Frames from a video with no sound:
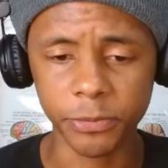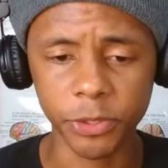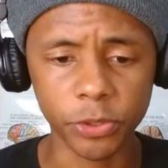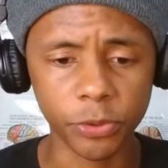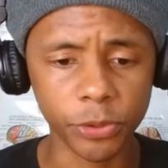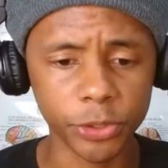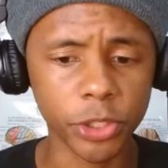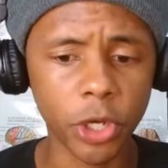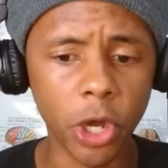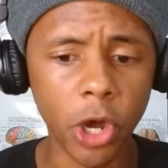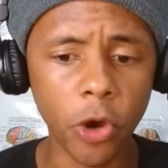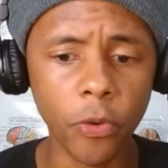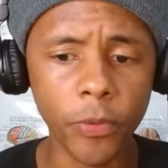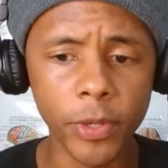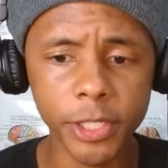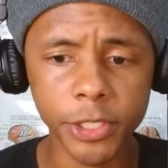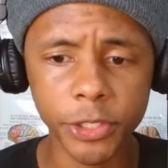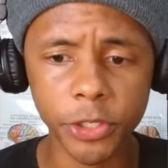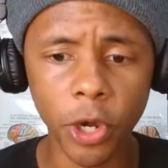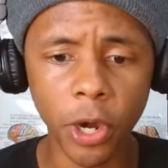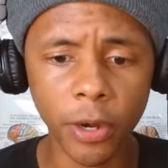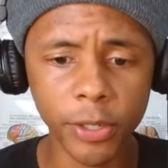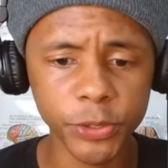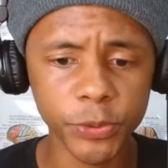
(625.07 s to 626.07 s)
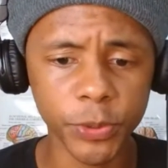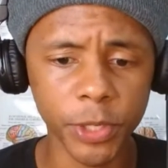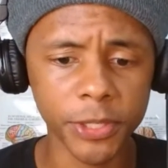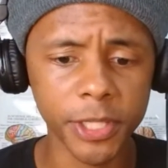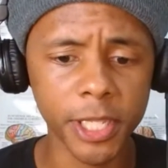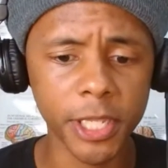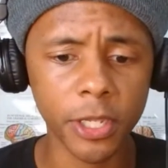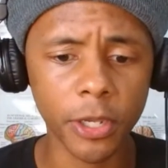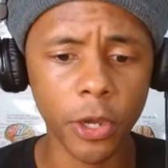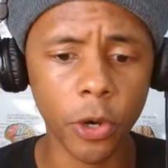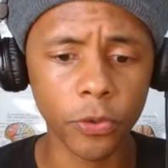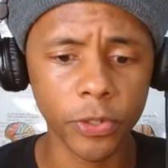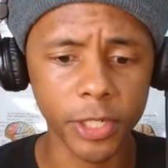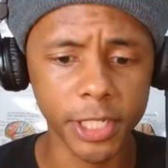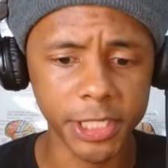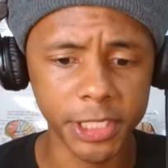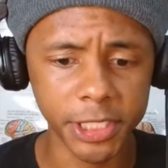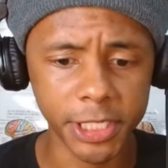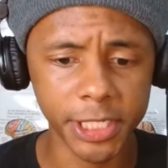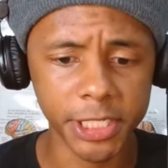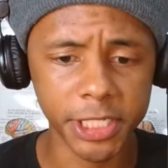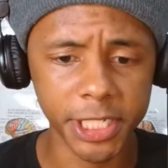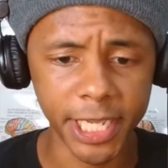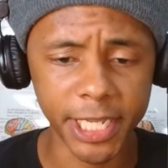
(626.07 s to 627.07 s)
So you always want to think
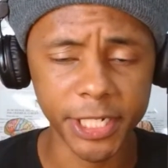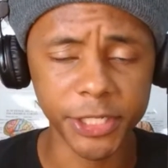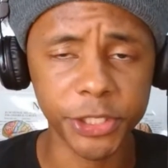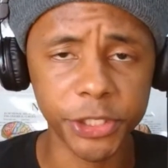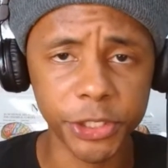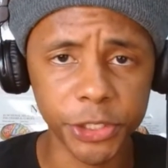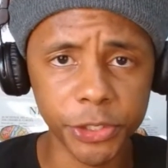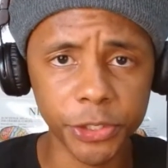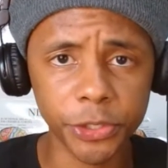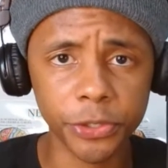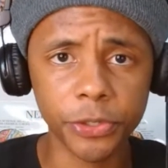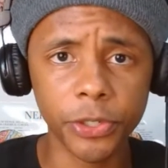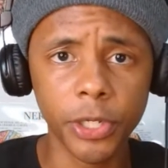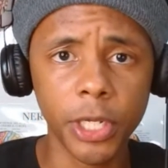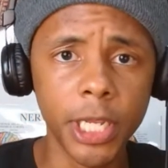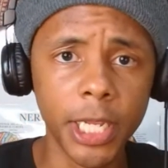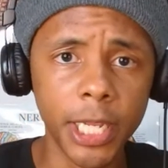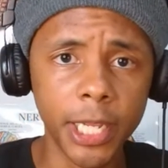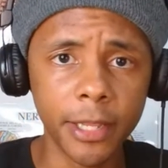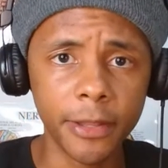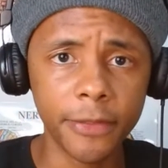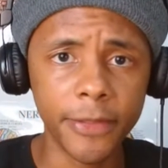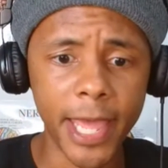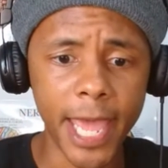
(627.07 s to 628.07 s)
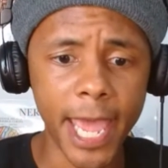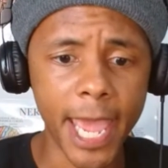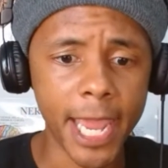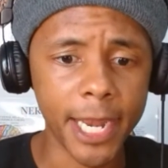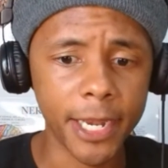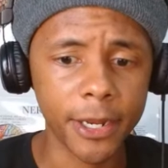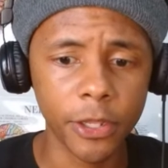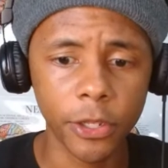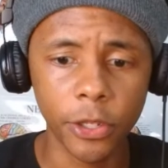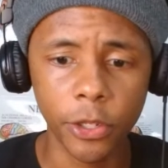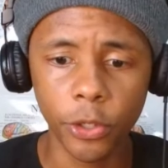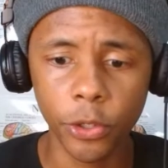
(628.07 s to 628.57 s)
holistic to ensure that